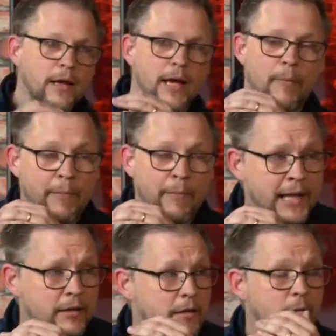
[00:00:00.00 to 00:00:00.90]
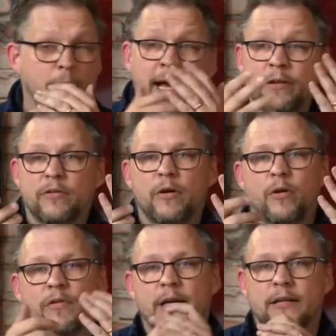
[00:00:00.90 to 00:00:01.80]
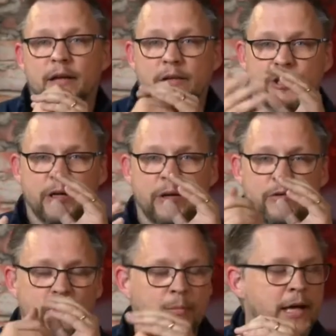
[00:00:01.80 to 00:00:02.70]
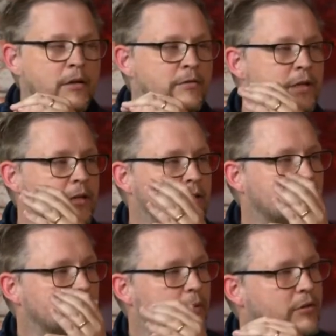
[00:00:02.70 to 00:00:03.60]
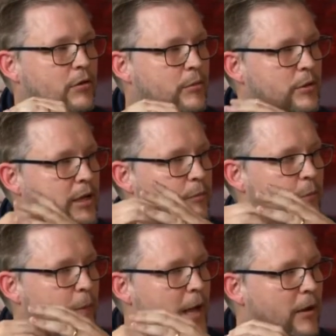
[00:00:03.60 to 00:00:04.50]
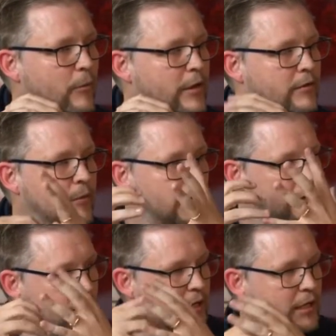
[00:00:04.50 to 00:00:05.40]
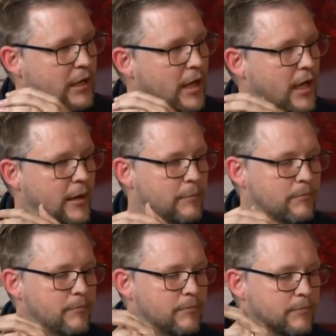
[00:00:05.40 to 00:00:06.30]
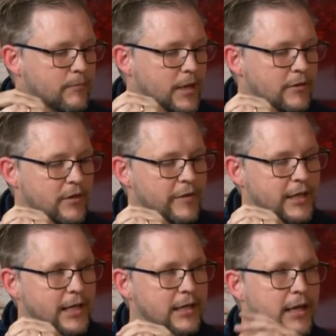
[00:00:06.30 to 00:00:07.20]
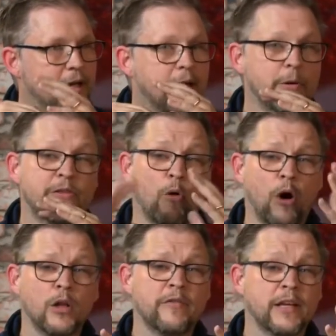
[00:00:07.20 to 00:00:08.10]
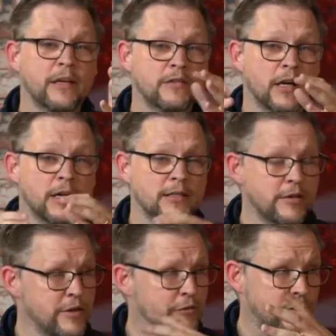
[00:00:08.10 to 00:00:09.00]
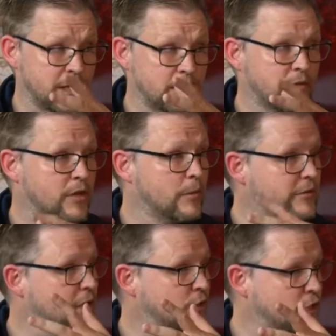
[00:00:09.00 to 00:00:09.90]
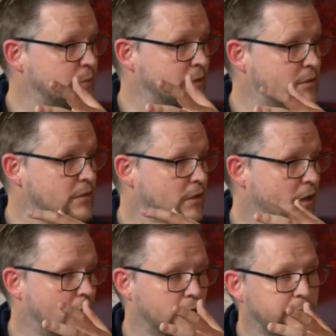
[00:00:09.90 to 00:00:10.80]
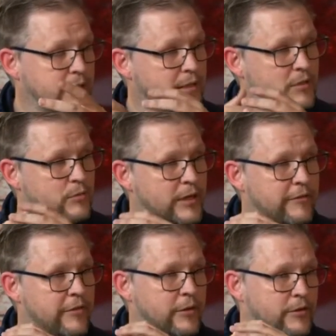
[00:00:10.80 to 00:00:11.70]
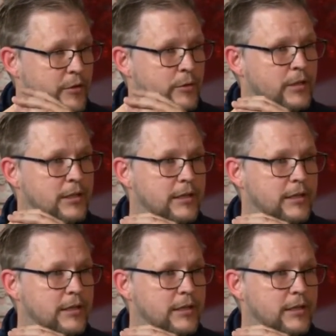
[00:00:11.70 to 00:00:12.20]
Yeah, Matt over at, shout-outs to Matt over at Redstorm, who helps me out with some of the exotic stuff like that. Went through all of the exotics, and you've seen some of the adjustments on PTS Wave 2.